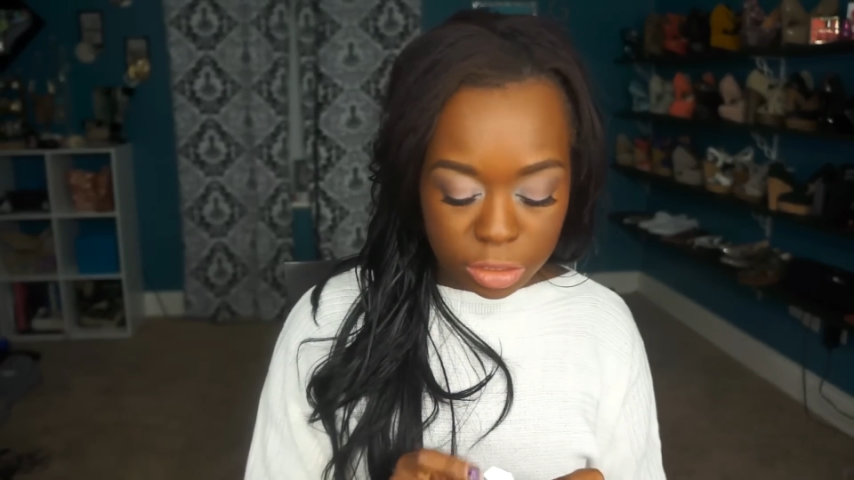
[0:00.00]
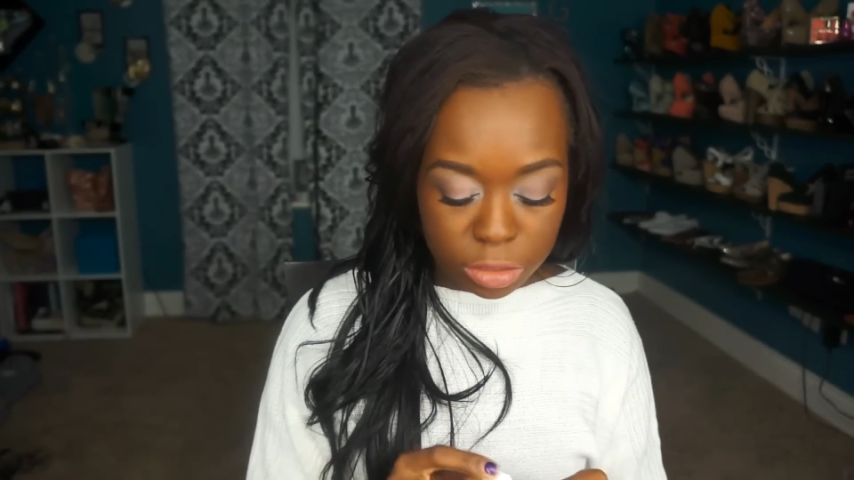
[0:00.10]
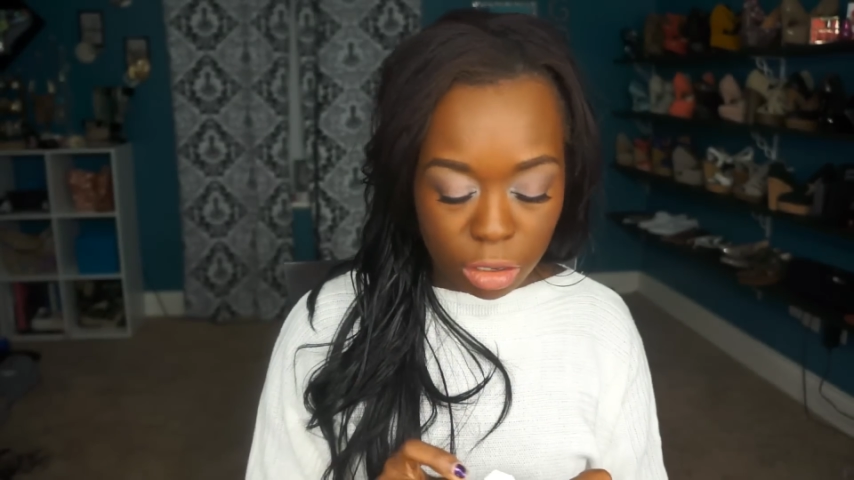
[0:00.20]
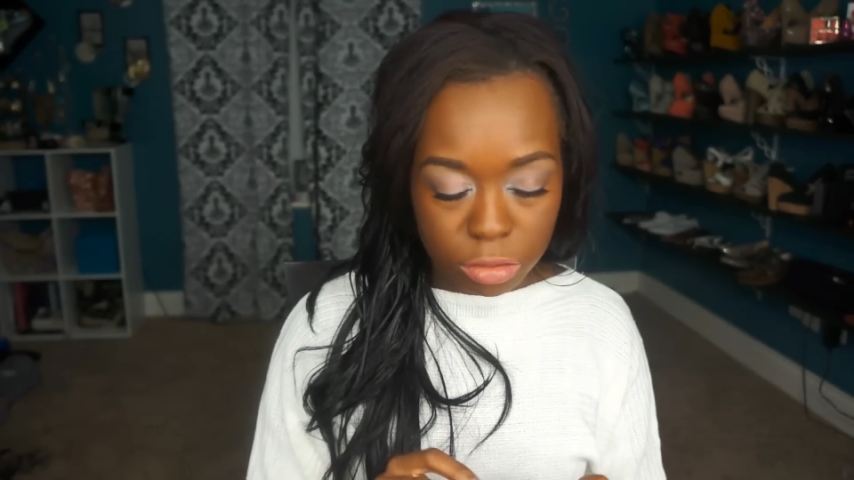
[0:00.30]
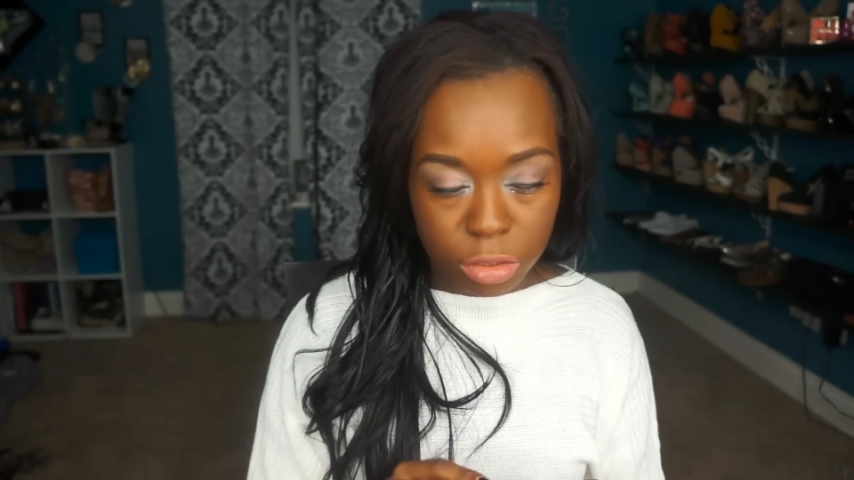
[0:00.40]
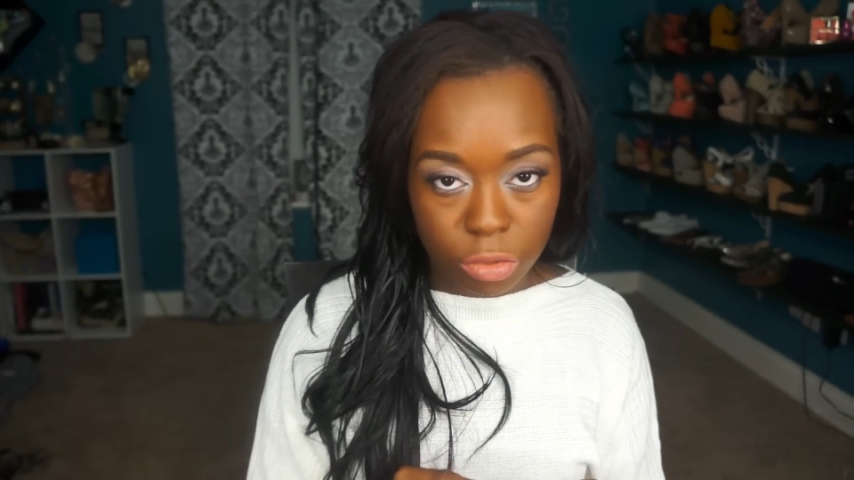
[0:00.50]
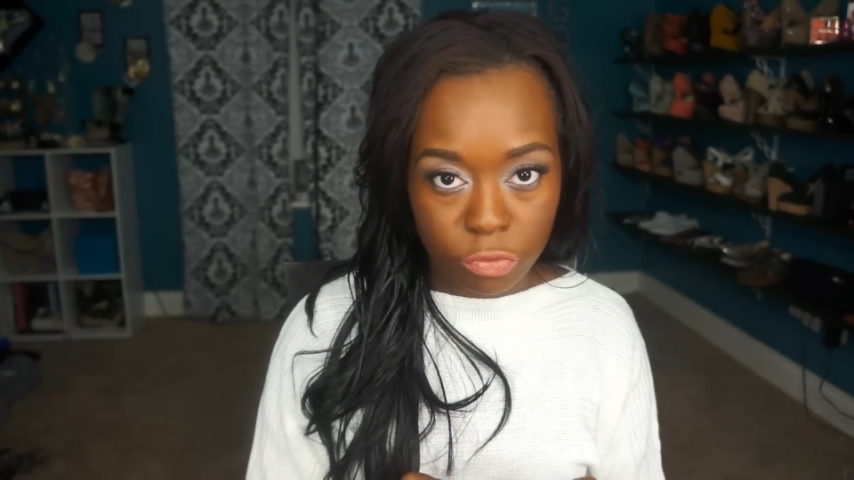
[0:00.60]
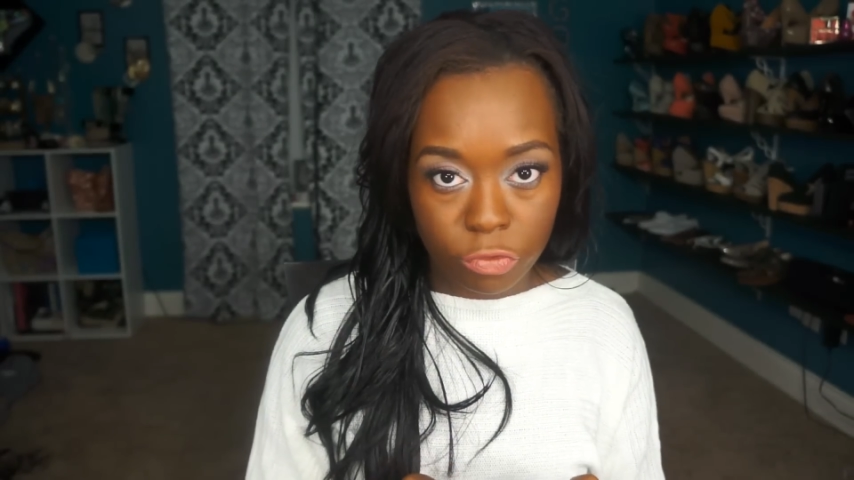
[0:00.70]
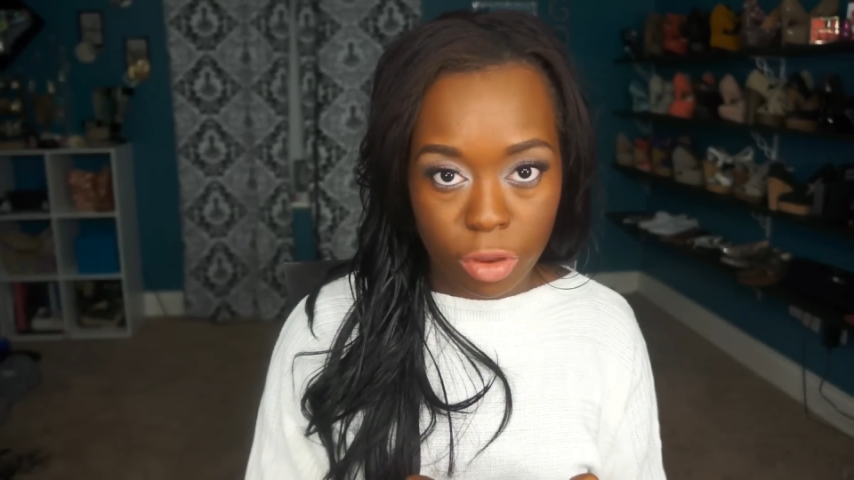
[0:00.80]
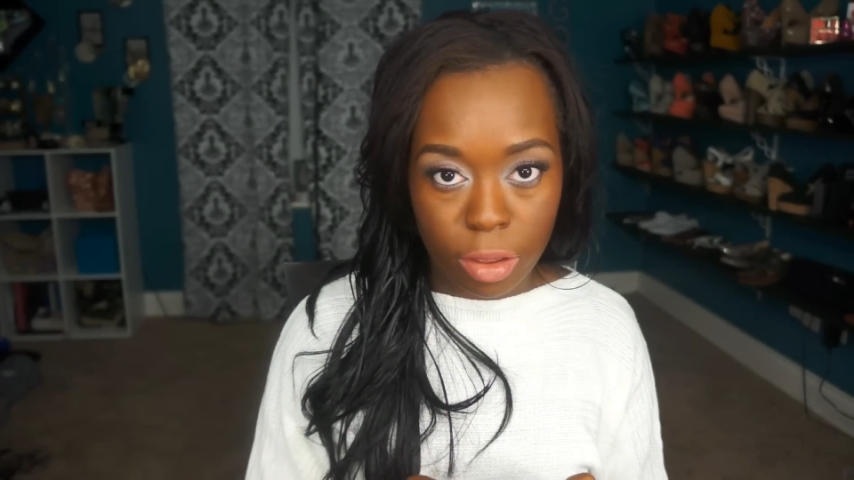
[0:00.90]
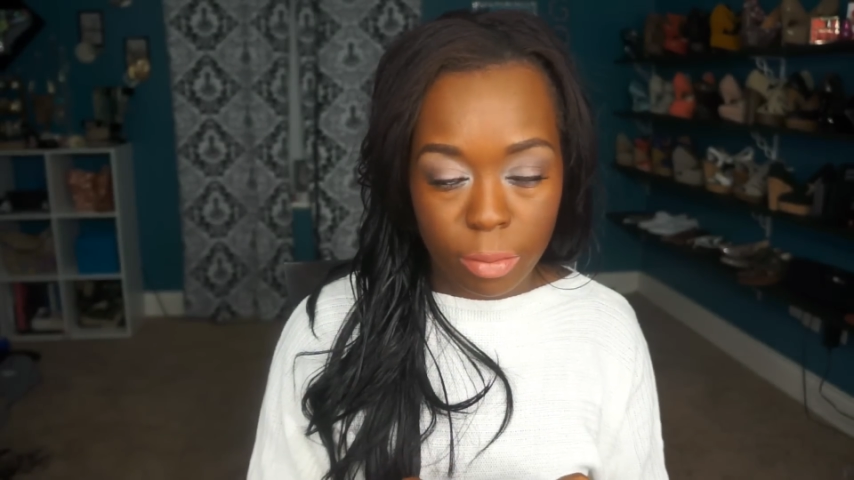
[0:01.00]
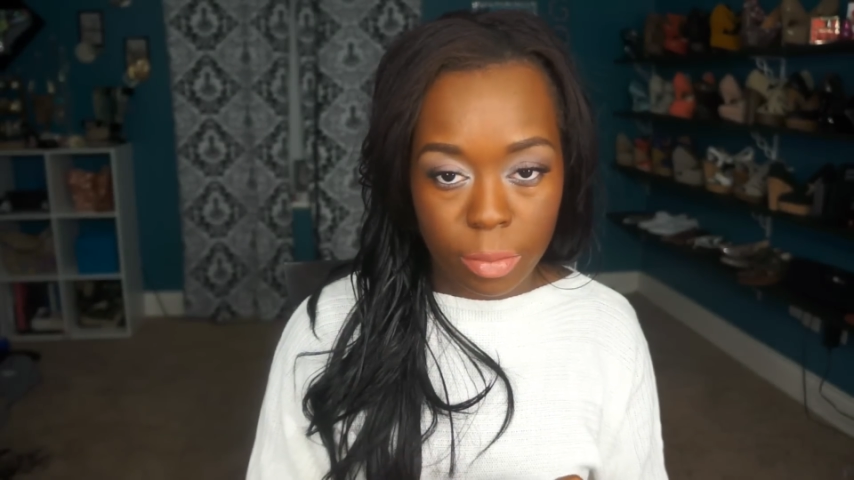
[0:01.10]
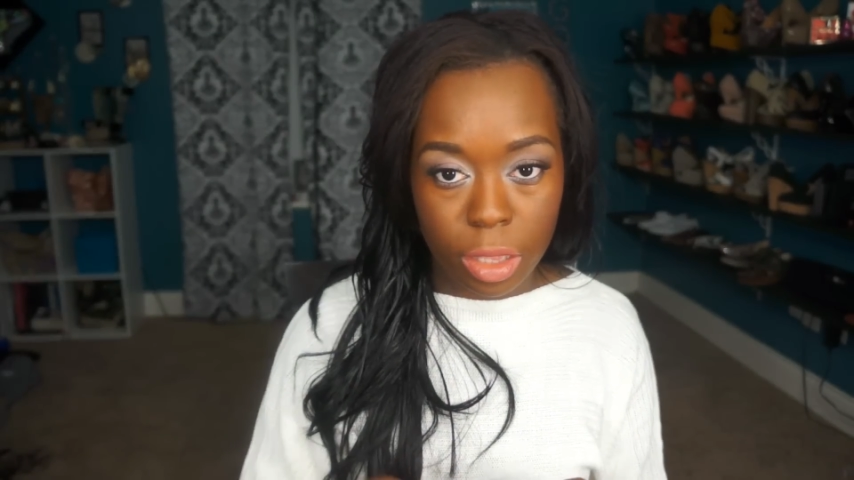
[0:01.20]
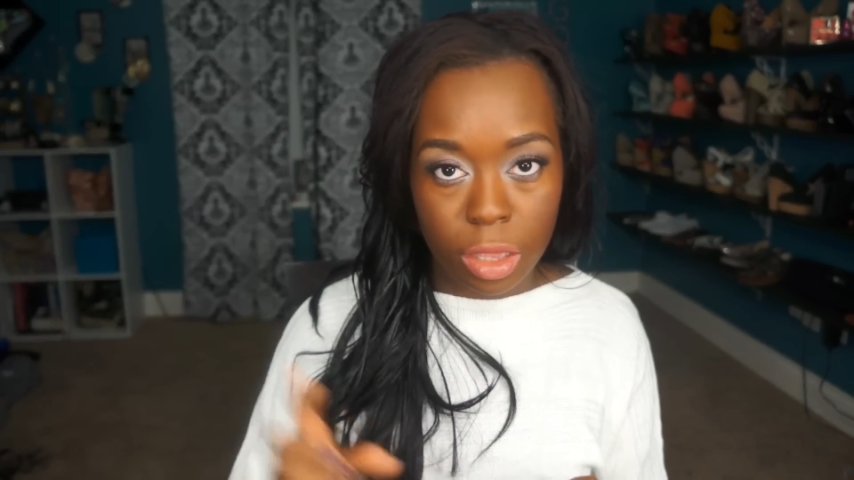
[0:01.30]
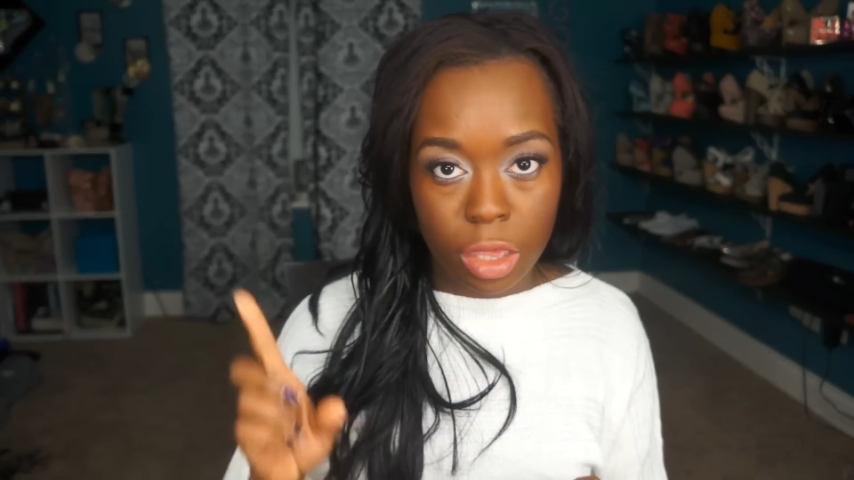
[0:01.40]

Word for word: is also from